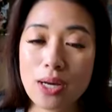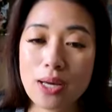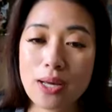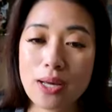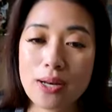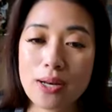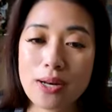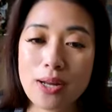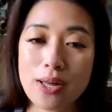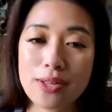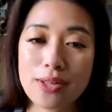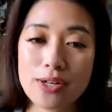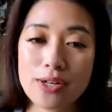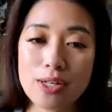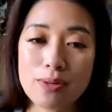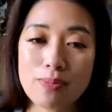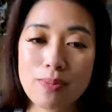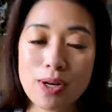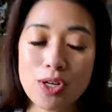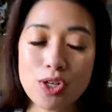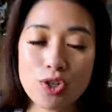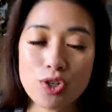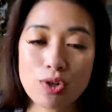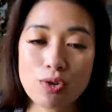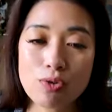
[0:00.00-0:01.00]
Another
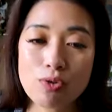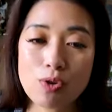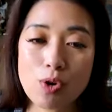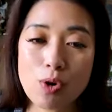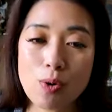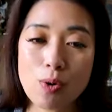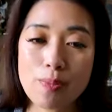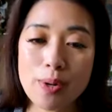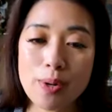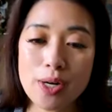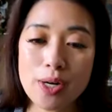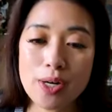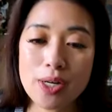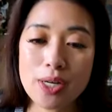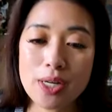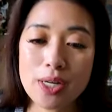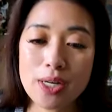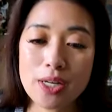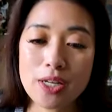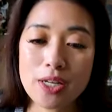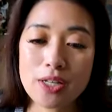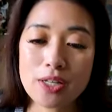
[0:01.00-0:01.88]
special enrollment period